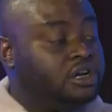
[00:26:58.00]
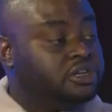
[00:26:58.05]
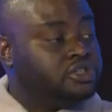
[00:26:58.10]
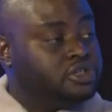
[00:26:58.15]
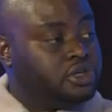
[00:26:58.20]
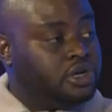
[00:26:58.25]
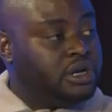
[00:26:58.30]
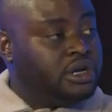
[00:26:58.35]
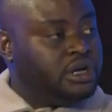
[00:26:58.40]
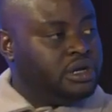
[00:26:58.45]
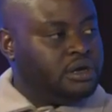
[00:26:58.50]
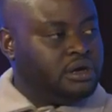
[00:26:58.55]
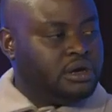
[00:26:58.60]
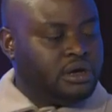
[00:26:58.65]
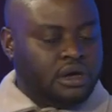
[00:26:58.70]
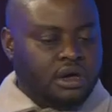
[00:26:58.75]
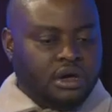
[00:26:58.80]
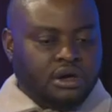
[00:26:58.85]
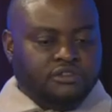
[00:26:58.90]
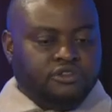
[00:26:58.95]
a journey,
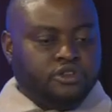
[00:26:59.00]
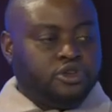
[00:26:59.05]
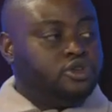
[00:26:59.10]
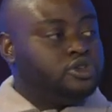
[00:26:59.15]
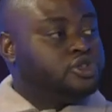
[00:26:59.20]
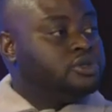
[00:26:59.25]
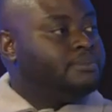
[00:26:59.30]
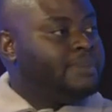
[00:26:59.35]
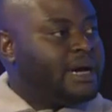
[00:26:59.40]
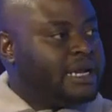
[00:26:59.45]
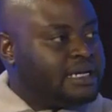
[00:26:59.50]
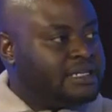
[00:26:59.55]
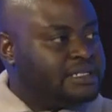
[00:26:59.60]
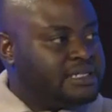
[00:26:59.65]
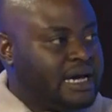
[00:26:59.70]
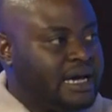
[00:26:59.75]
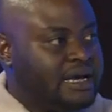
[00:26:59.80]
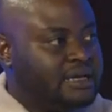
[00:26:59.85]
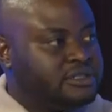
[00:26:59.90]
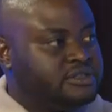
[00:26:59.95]
for you to
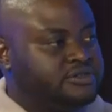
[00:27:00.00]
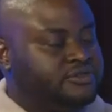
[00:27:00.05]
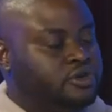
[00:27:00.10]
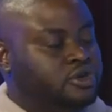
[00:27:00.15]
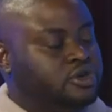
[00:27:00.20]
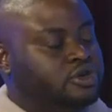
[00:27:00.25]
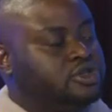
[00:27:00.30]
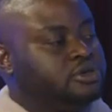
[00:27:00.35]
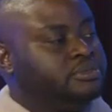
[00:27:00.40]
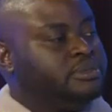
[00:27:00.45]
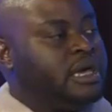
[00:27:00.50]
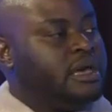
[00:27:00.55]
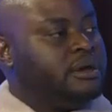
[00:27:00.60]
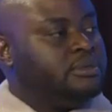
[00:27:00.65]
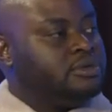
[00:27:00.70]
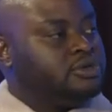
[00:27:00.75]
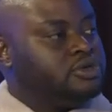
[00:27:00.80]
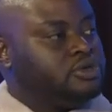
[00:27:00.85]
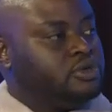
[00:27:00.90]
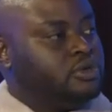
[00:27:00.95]
monetize, for you to be
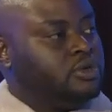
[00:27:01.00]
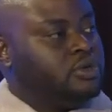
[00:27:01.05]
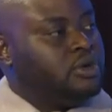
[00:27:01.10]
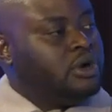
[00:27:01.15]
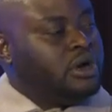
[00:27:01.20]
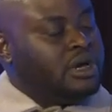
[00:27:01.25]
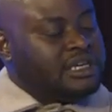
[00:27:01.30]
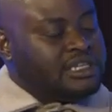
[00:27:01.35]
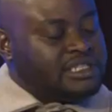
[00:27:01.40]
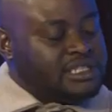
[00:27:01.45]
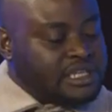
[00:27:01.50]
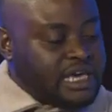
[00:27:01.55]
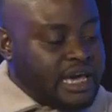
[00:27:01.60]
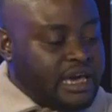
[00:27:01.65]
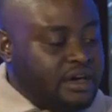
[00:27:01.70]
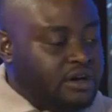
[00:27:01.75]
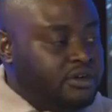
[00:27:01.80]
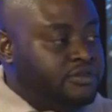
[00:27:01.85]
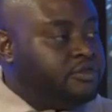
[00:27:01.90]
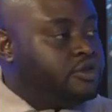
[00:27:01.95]
able to
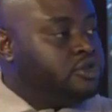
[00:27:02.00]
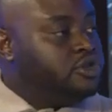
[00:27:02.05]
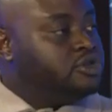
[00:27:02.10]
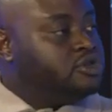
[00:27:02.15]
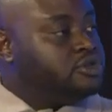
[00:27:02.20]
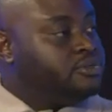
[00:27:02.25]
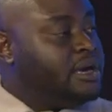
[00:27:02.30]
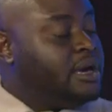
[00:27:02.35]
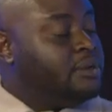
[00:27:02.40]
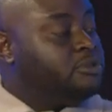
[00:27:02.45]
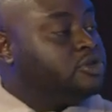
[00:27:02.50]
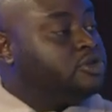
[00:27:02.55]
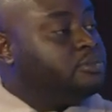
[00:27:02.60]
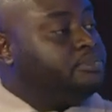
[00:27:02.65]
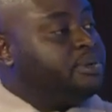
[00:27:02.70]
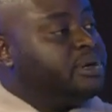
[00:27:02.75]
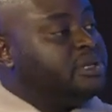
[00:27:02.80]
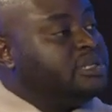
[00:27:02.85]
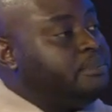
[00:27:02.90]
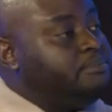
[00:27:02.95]
scale, for you to be able to build a